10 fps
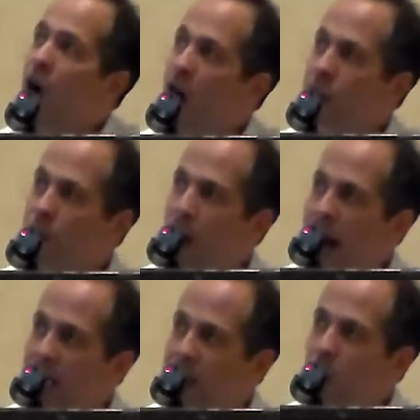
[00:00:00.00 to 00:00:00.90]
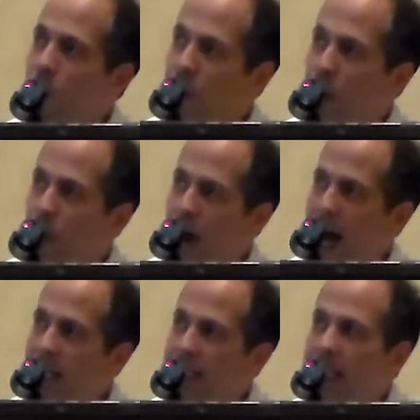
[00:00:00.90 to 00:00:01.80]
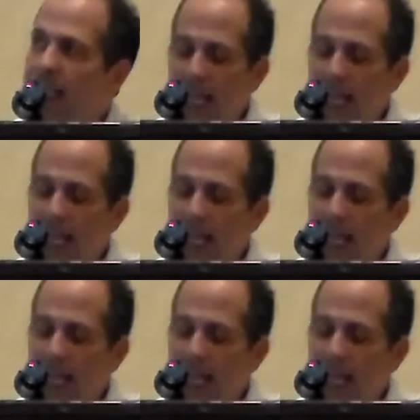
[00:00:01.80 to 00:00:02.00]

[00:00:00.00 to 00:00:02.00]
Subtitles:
contrast or correct,